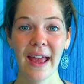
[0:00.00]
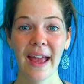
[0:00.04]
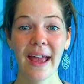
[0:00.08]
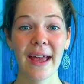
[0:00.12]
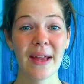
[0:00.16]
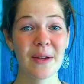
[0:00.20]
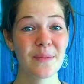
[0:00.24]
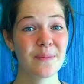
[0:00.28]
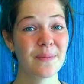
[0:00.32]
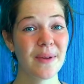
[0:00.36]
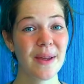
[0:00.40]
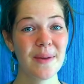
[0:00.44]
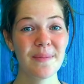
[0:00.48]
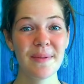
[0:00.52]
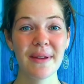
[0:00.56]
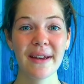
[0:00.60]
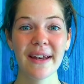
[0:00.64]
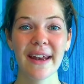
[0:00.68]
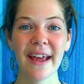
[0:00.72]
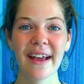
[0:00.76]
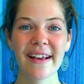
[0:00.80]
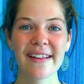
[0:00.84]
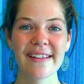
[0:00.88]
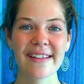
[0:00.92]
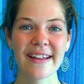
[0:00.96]
And maybe
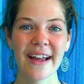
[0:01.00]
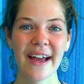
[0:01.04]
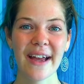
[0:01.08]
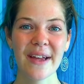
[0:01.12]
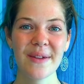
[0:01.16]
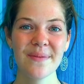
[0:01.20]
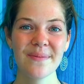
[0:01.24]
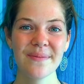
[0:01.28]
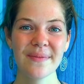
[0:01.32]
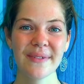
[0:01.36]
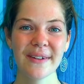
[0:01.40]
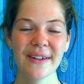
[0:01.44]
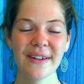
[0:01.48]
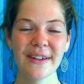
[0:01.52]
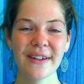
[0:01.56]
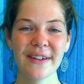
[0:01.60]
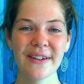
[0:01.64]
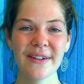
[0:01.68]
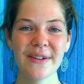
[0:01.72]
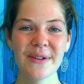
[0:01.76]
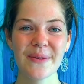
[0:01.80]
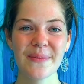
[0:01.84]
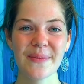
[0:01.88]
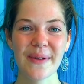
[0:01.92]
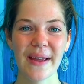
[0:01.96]
next time
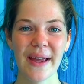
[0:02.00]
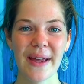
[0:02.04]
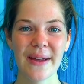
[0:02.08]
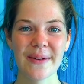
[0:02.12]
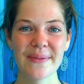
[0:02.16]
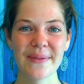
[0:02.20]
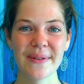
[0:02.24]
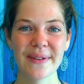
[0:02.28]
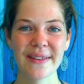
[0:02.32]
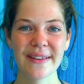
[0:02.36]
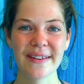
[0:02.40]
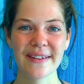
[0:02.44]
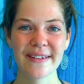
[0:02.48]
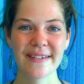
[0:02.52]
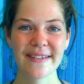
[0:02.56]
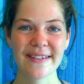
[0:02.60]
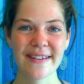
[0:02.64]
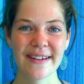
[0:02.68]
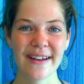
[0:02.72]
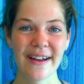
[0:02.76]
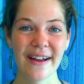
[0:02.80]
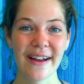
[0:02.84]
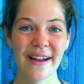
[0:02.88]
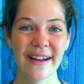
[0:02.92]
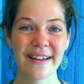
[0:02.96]
you'll be able to